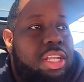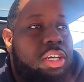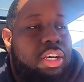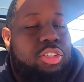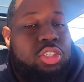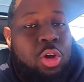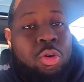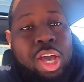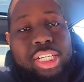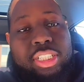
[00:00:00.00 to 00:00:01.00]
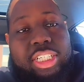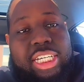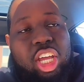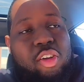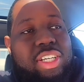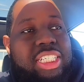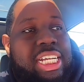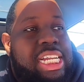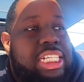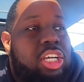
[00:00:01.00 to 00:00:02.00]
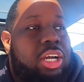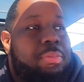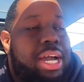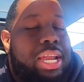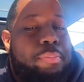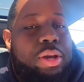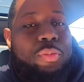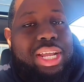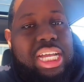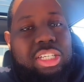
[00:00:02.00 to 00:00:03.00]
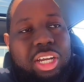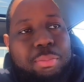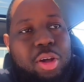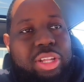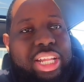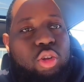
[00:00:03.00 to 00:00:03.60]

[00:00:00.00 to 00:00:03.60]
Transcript: Look, so took the day off yesterday, didn't talk about it, but we got to talk about that.